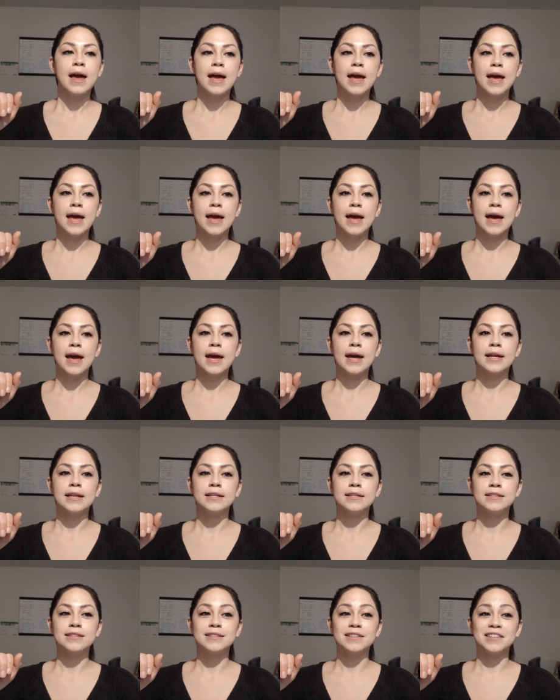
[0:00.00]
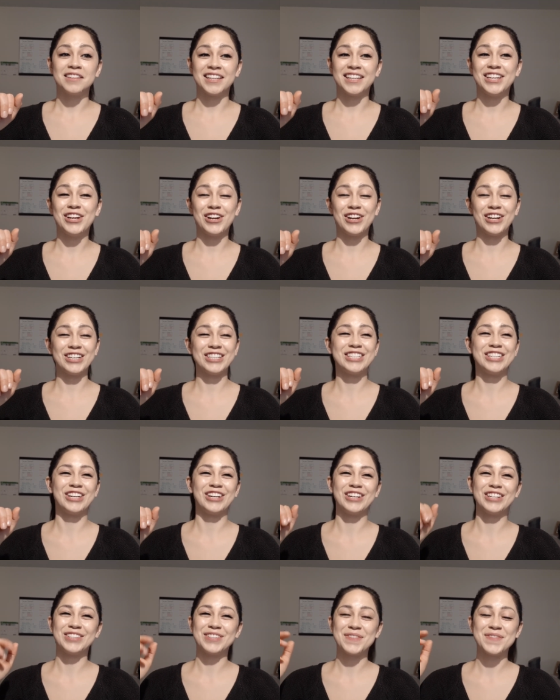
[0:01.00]
And your
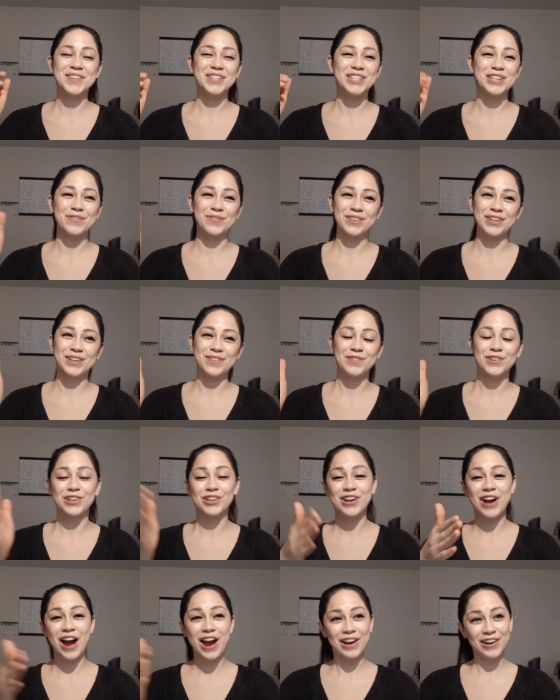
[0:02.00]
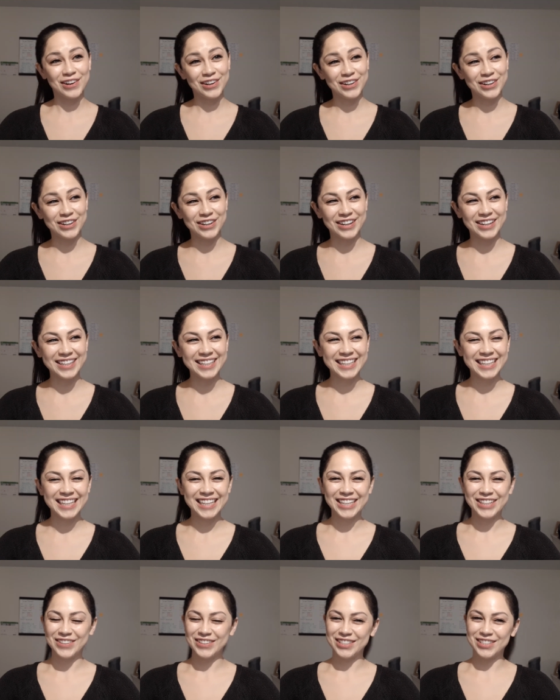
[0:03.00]
insurance will be different if you're a guy or a girl,
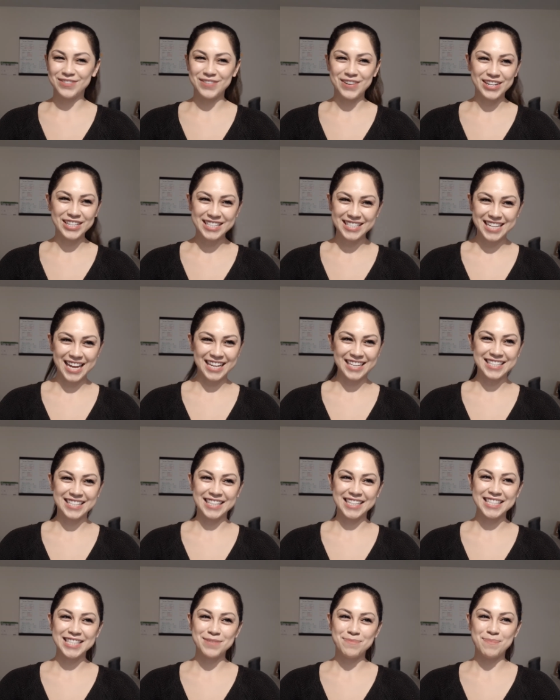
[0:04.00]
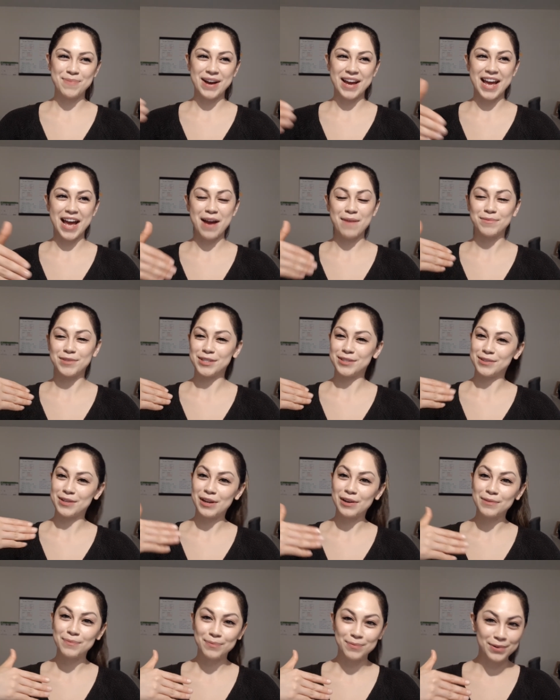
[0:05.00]
which is very sexist, but I'm just
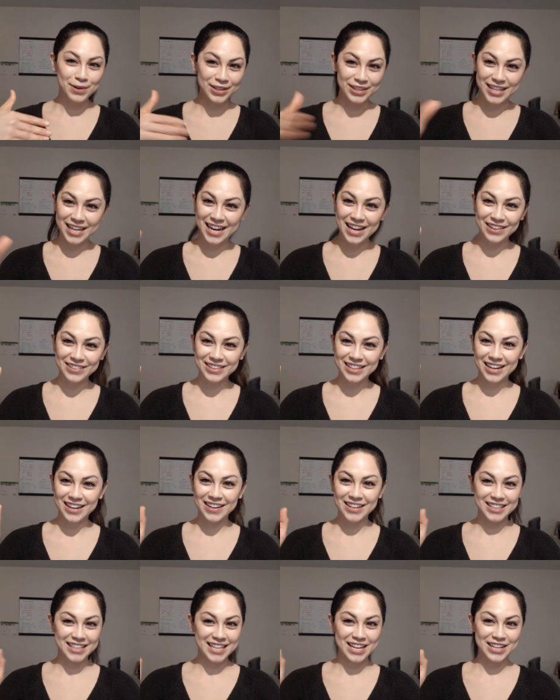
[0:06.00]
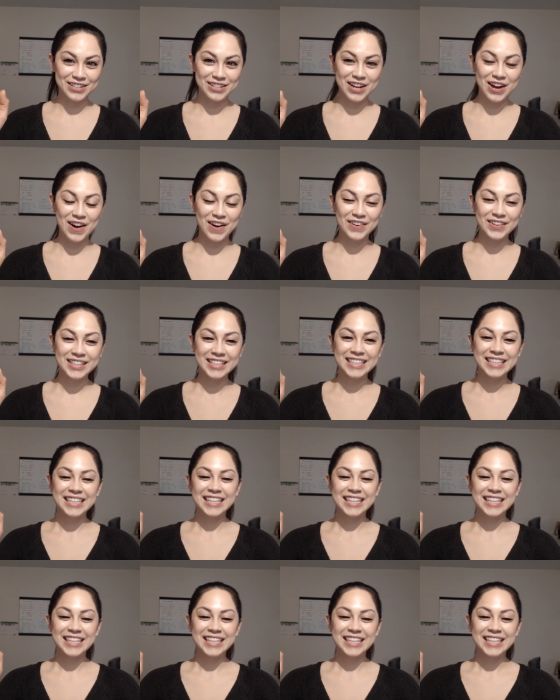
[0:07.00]
gonna put that out there and let you know.